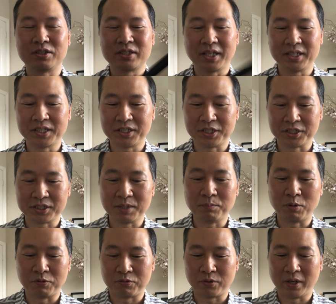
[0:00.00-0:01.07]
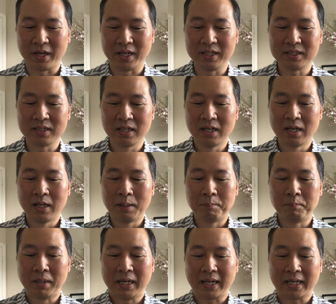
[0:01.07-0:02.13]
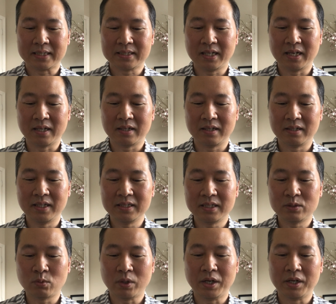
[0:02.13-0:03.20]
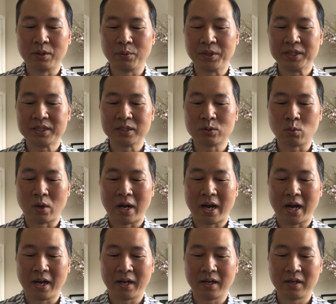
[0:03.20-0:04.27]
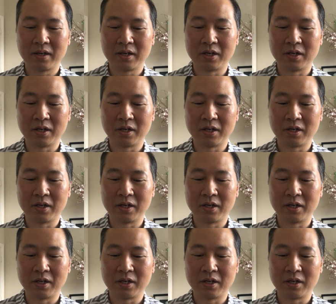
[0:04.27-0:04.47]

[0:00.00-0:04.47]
say such a simple phrase, but like I said, this is one of the reasons why,